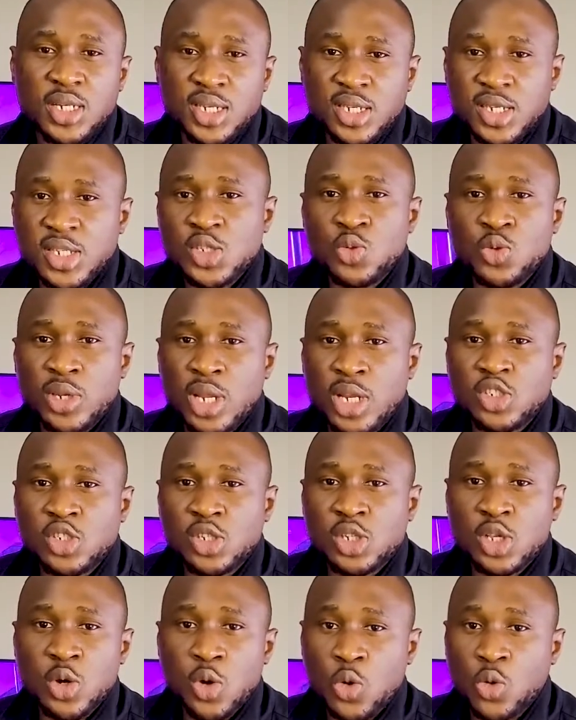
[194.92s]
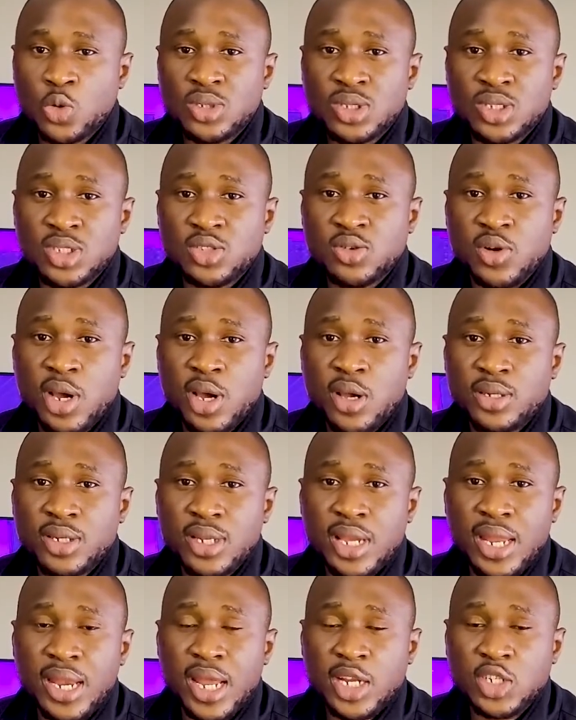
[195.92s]
This would actually hold its ground
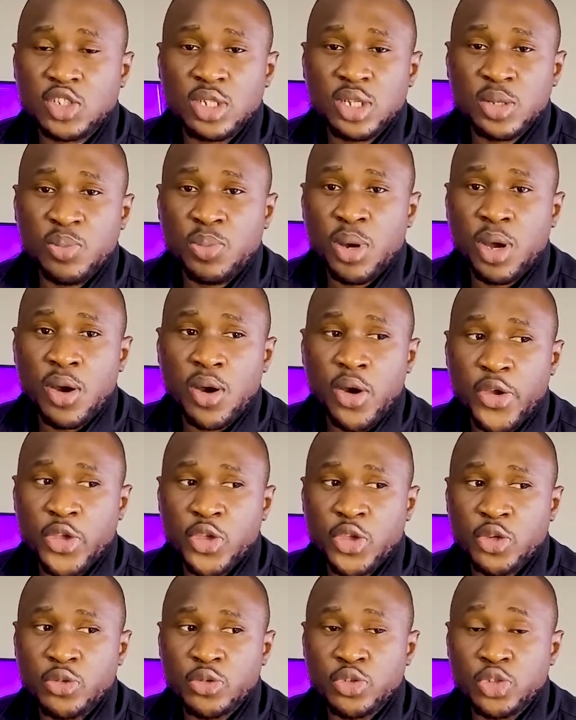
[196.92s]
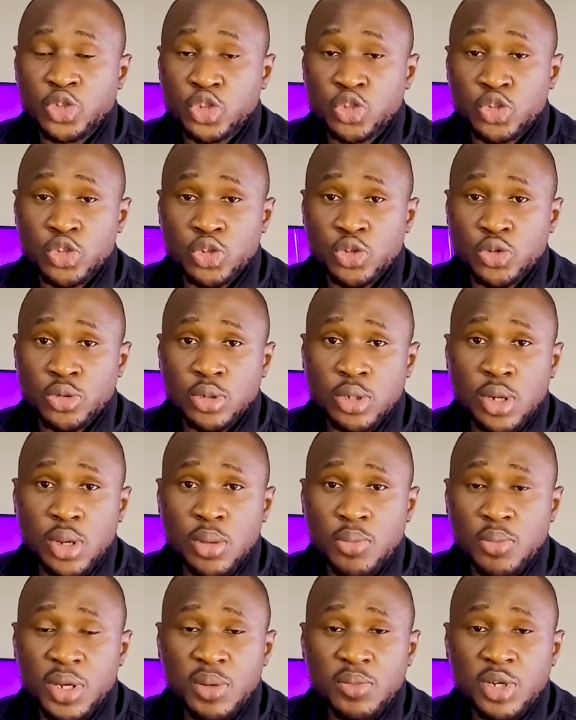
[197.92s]
and actually power you through
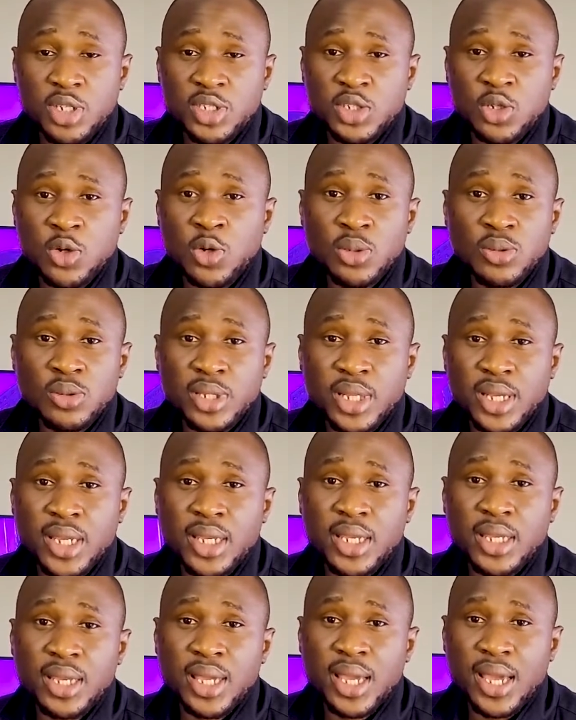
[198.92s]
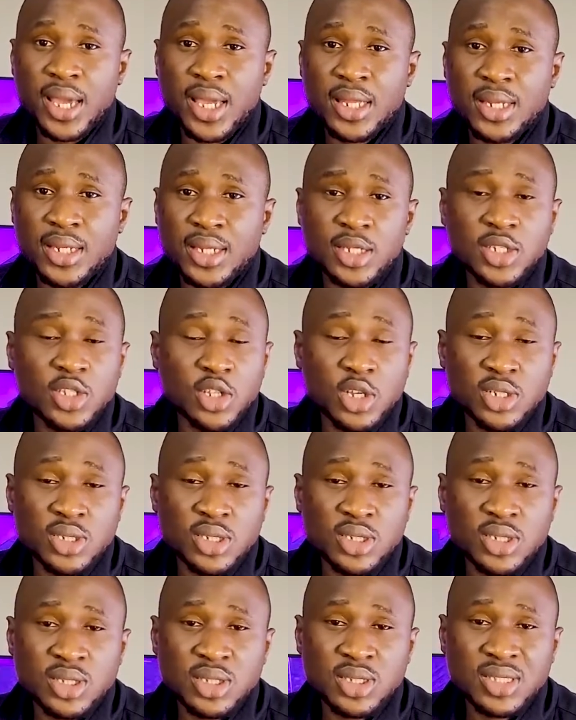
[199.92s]
pretty much a whole day, and it does
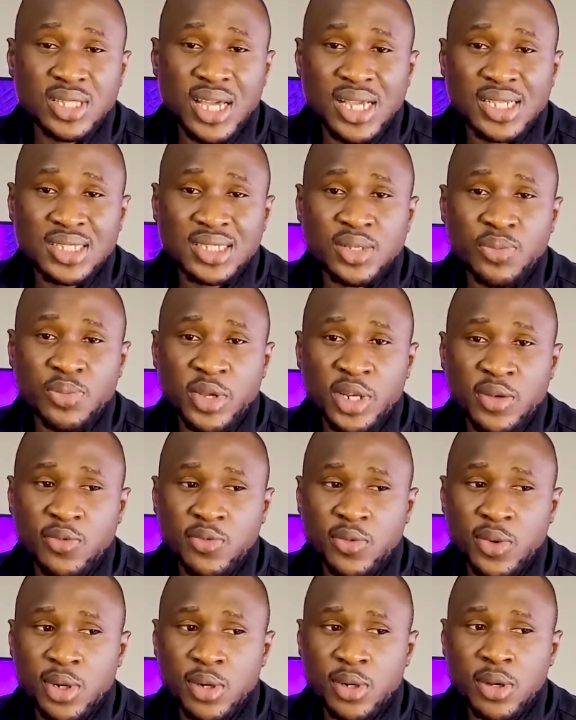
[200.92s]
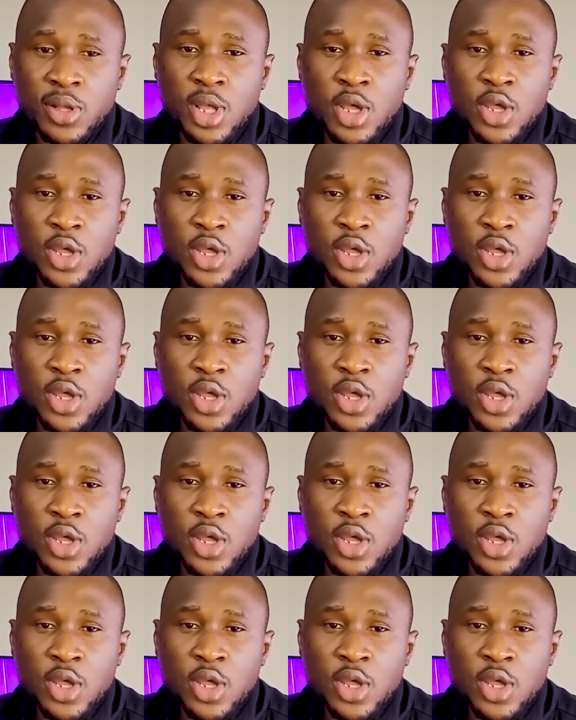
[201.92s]
its tasks pretty well.